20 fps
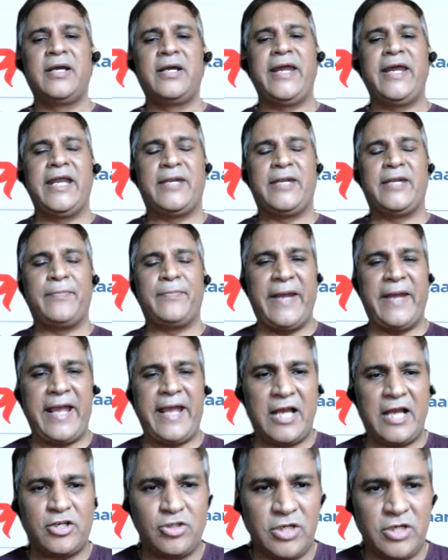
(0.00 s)
it
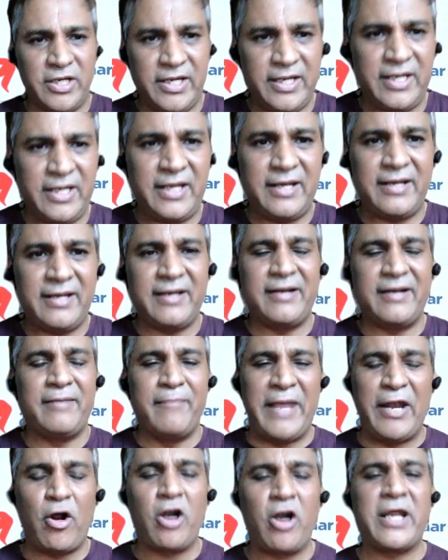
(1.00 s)

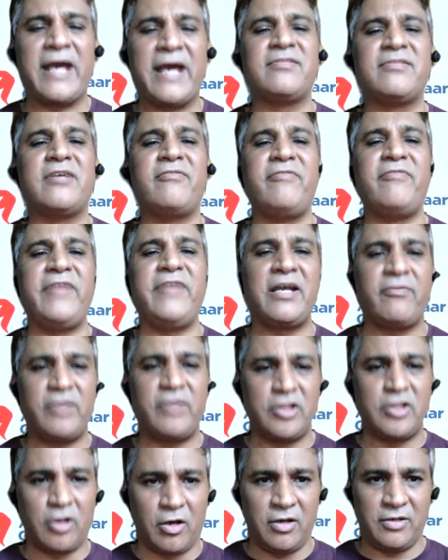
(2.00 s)
may not have the
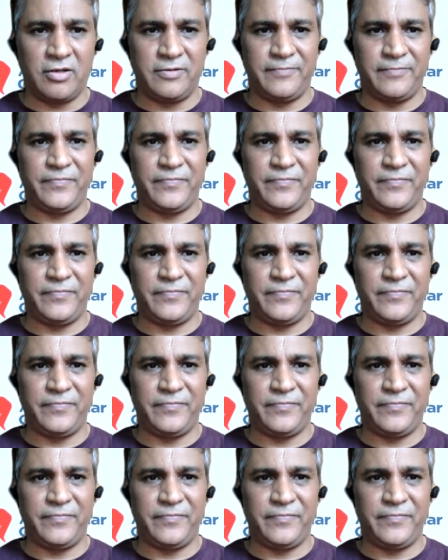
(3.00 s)
wherewithal